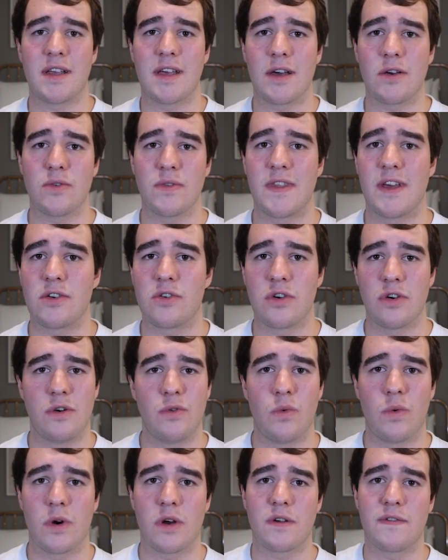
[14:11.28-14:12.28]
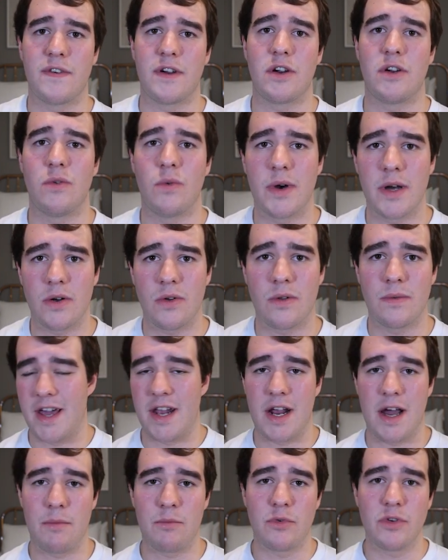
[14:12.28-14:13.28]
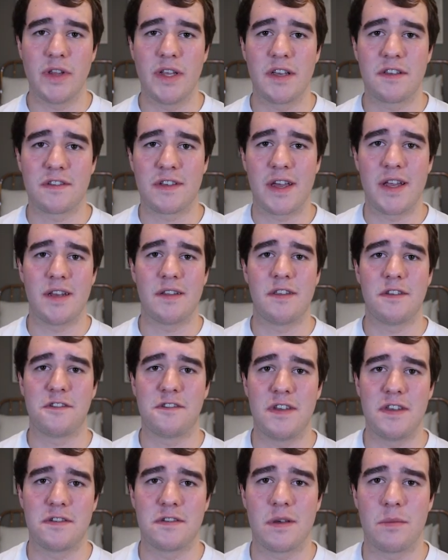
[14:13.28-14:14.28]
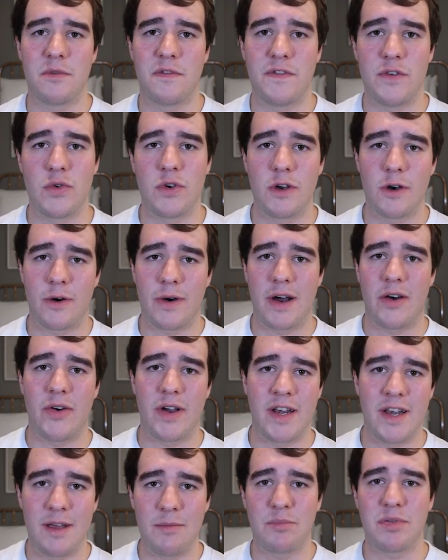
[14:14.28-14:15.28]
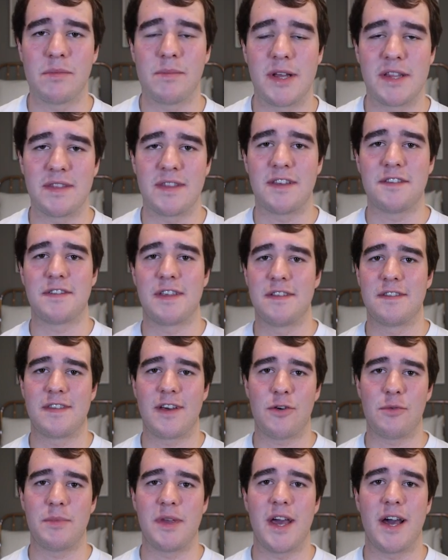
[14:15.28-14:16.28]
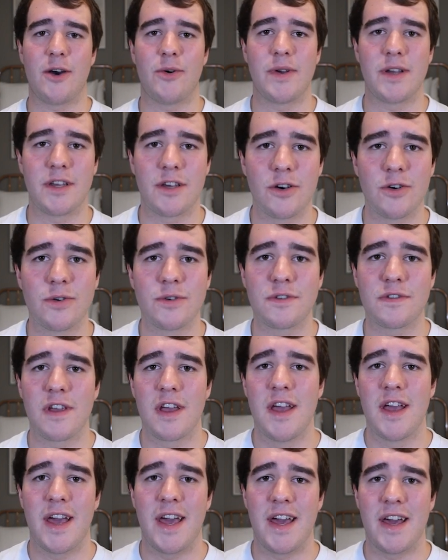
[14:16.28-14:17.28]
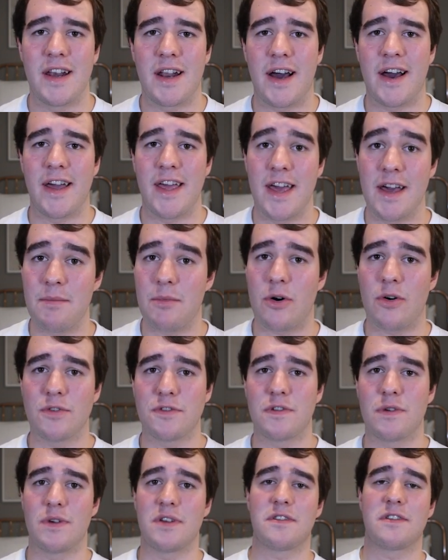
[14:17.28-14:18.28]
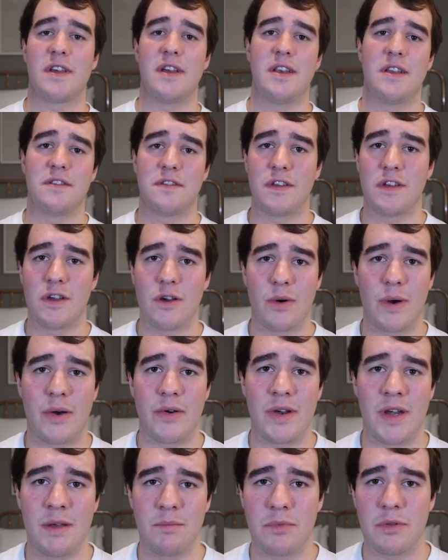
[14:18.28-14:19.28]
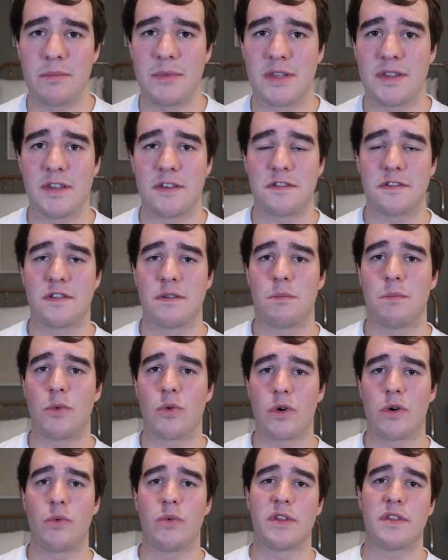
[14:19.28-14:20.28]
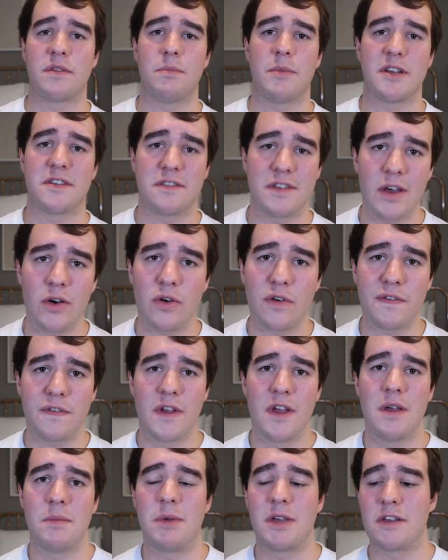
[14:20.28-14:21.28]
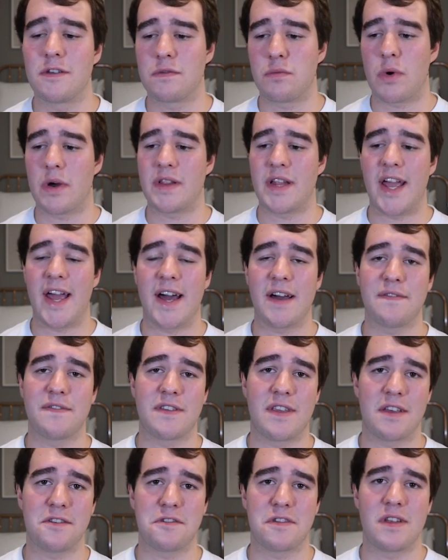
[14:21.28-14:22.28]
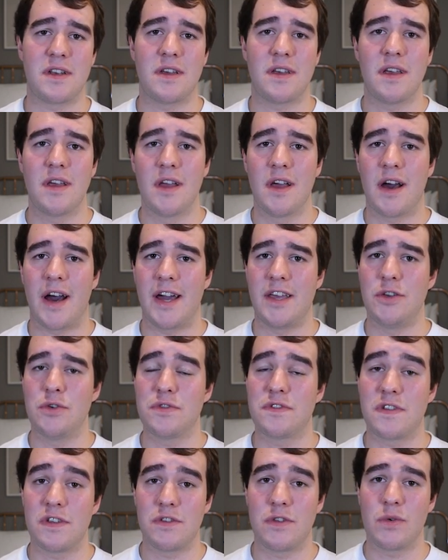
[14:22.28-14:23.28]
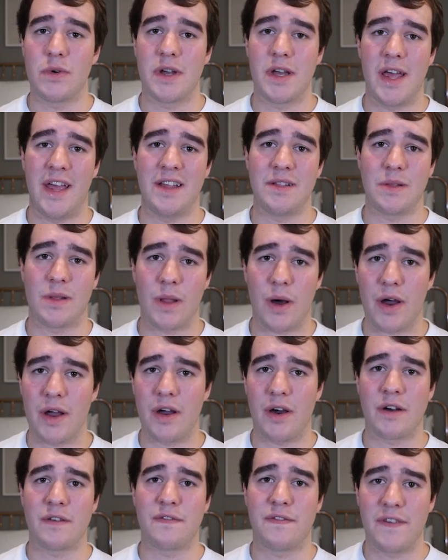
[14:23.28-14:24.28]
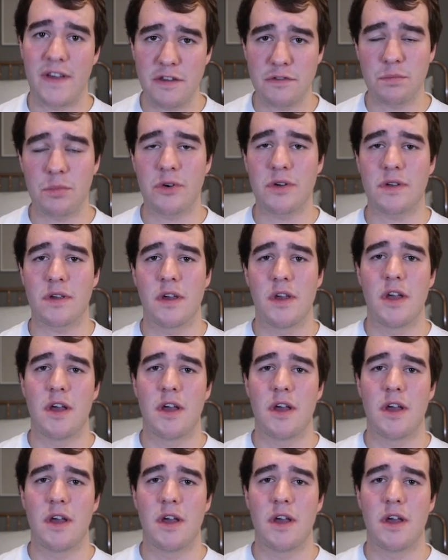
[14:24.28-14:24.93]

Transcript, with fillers: account that could work very well. And I'm really excited to see some of you go out and implement this and tell me how it goes. And I am also excited to go out and implement this some more with myself, because while I have tested it, I used to do it a lot on Facebook,